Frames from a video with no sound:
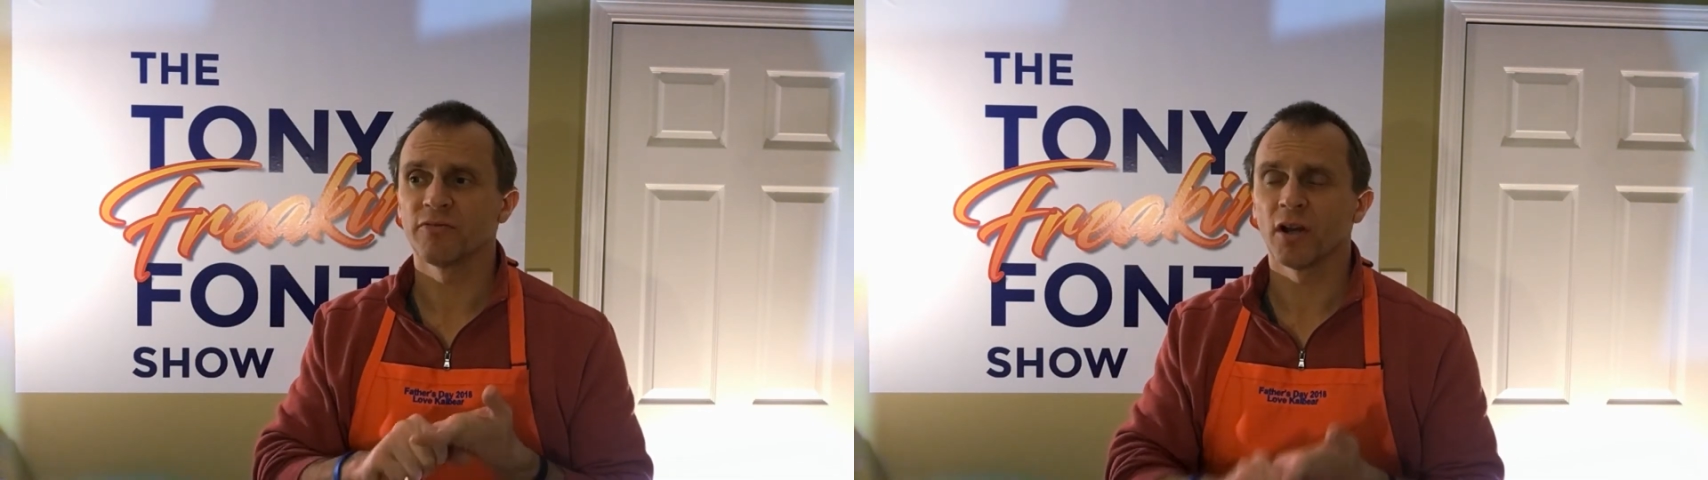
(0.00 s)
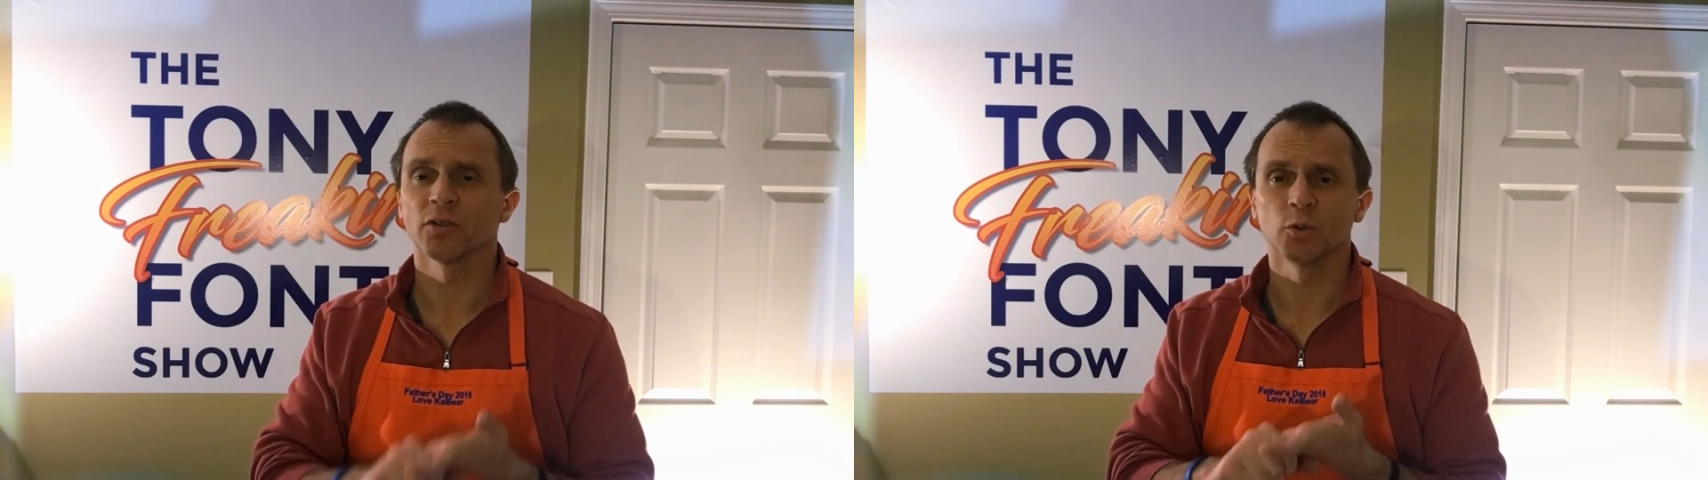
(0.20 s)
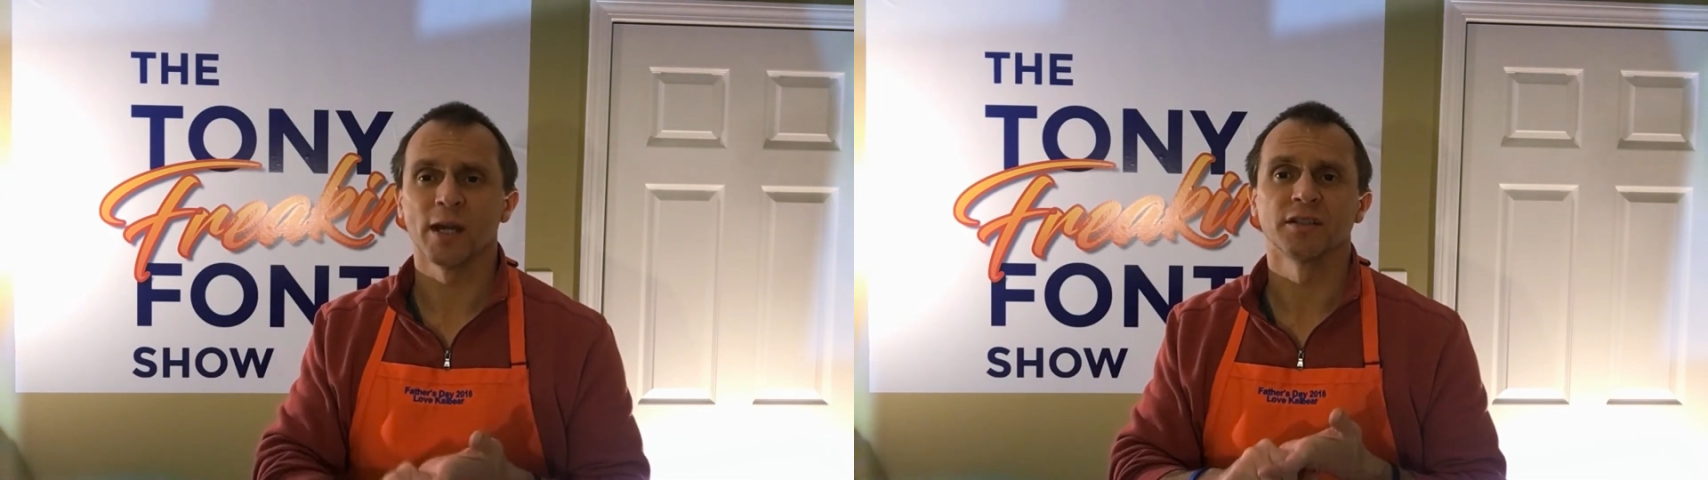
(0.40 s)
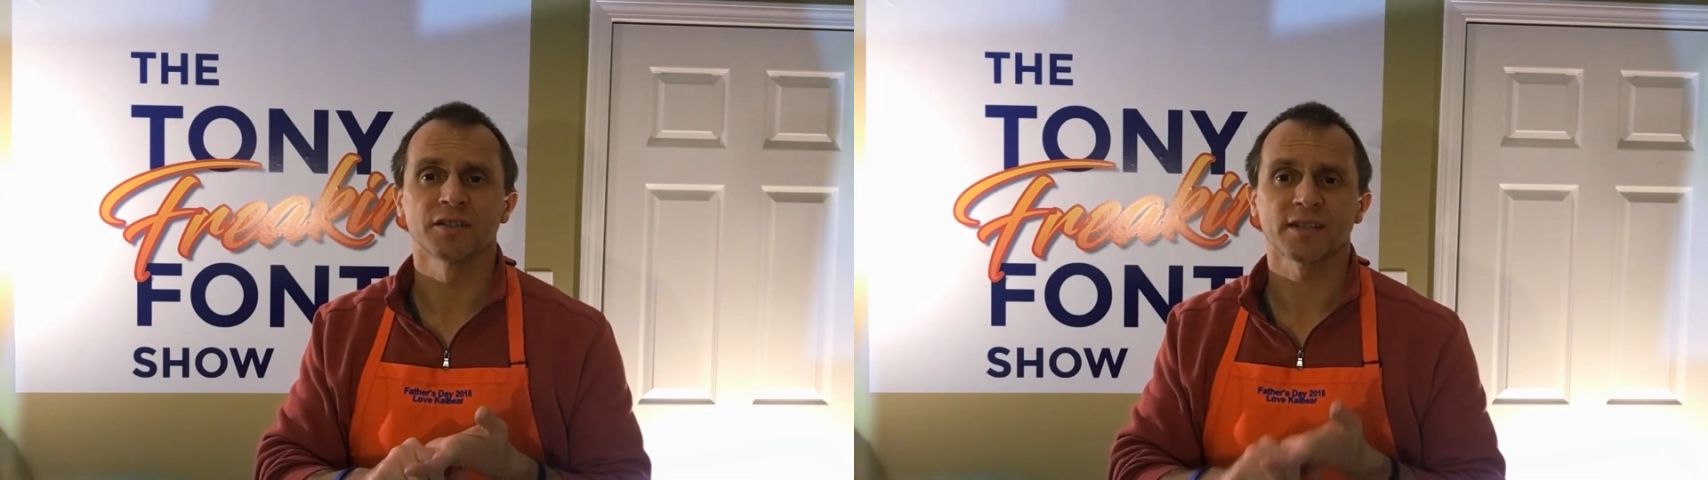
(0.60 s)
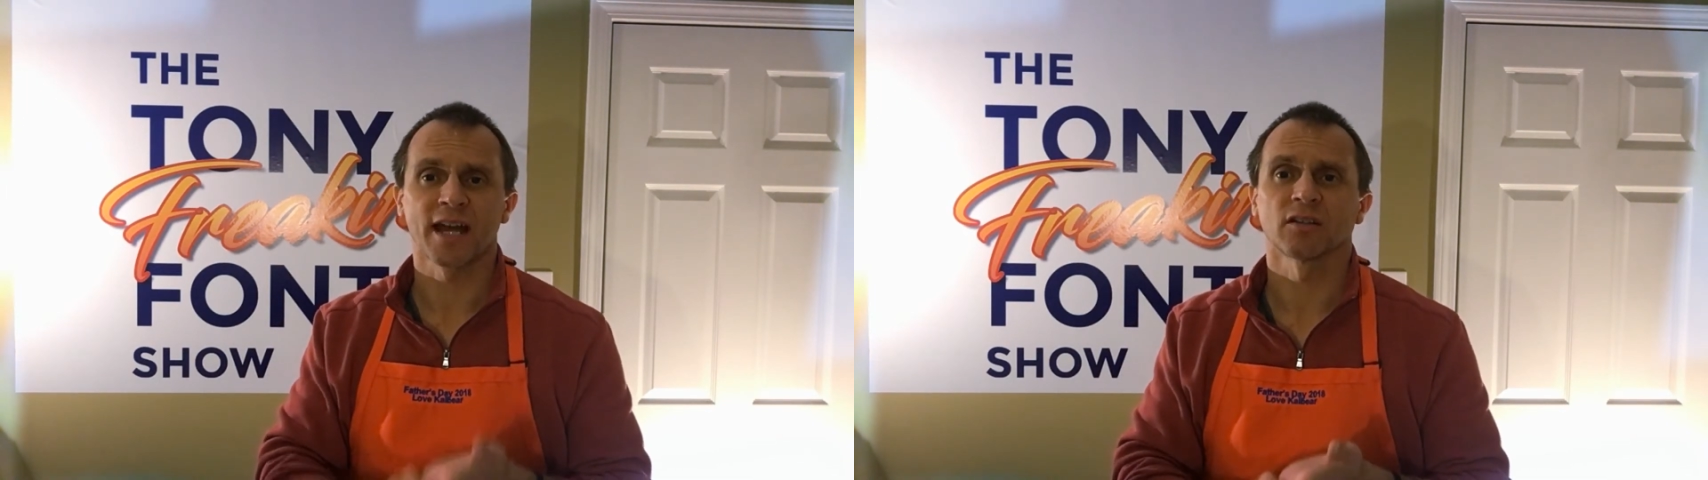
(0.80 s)
felt you had to
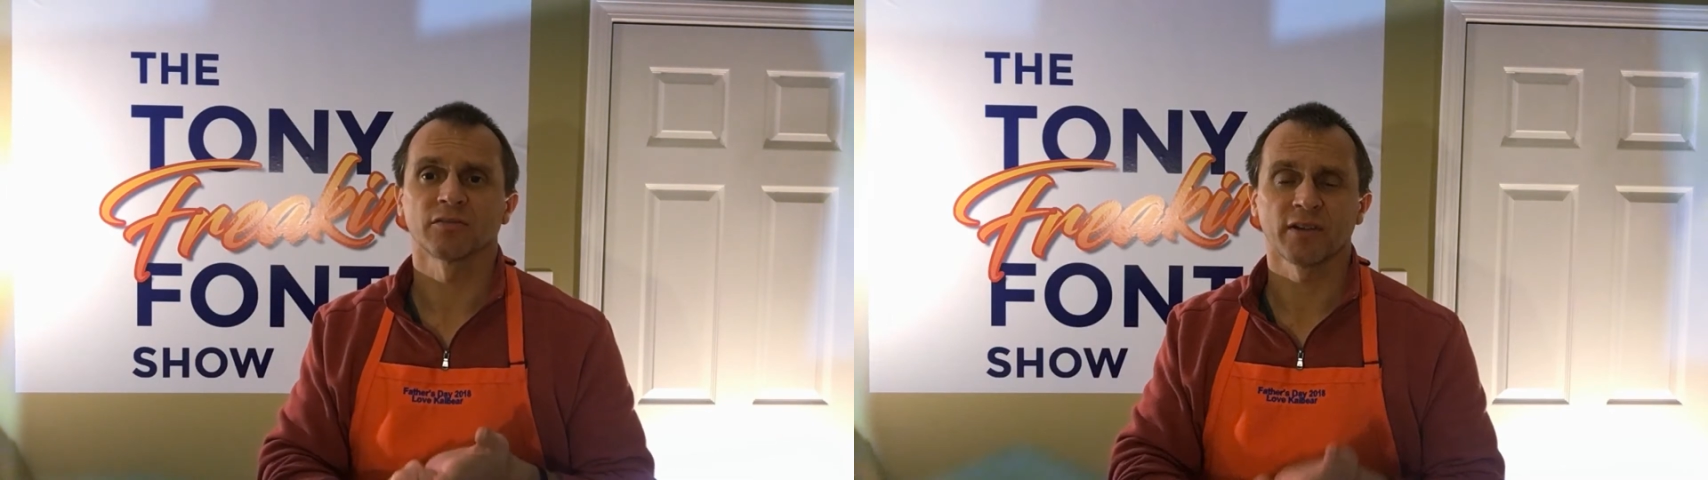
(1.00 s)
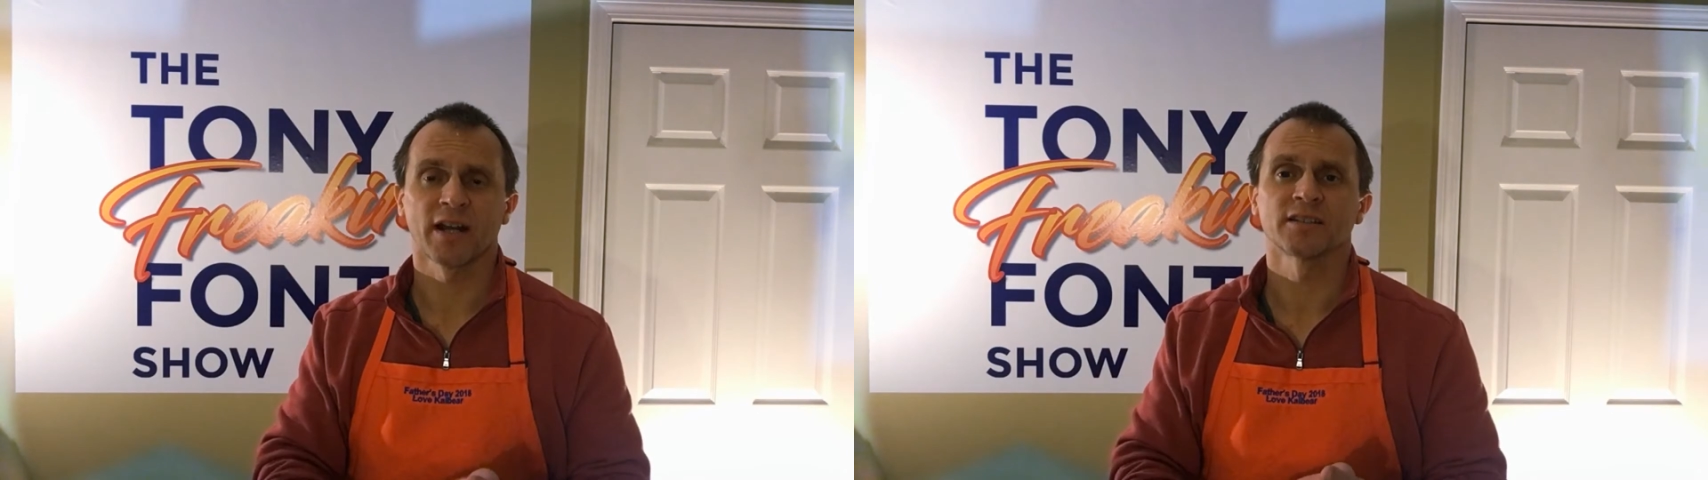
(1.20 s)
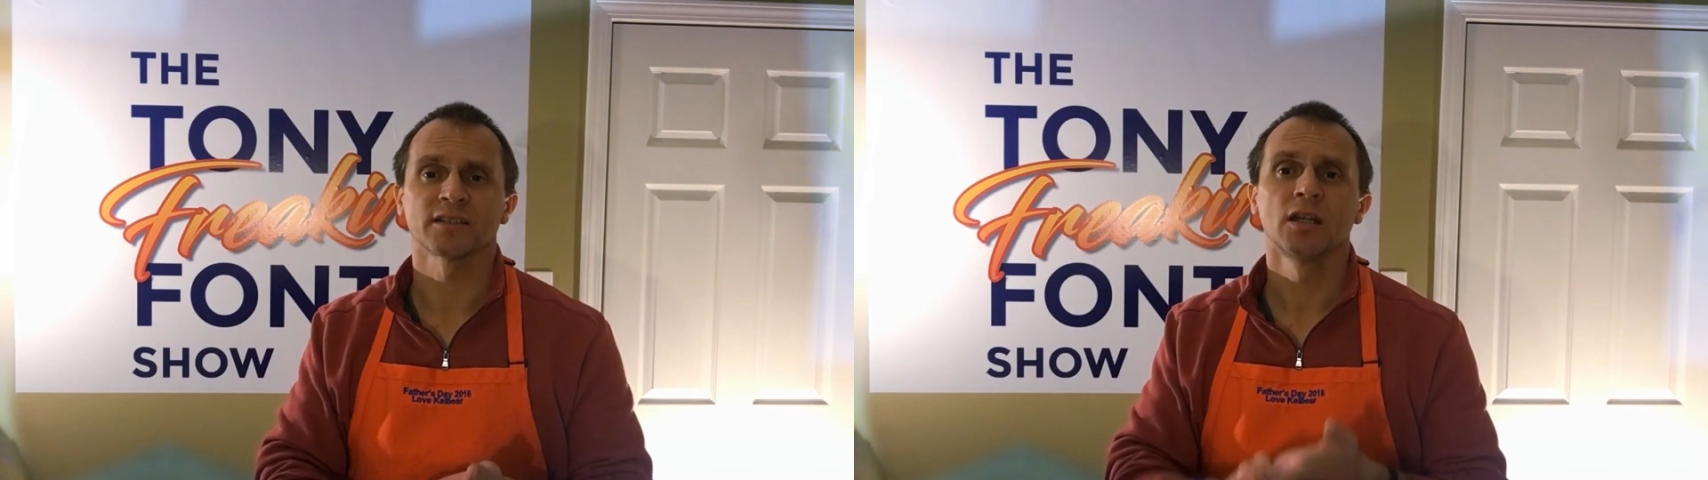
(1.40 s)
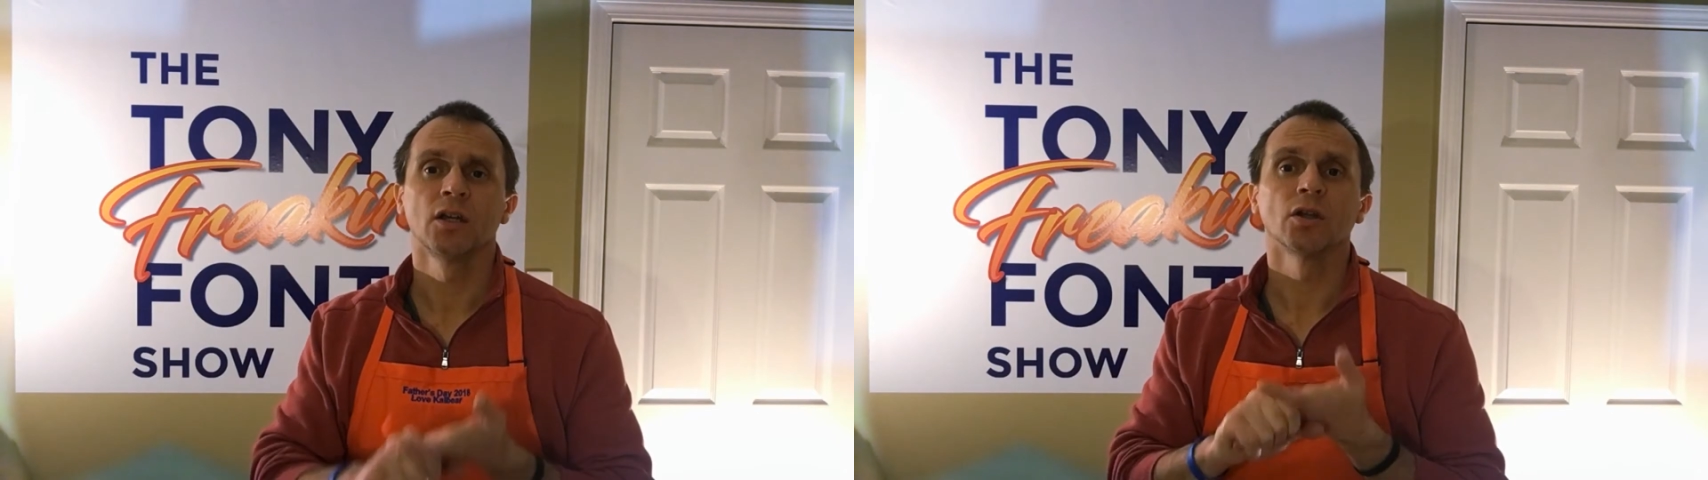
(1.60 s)
sacrifice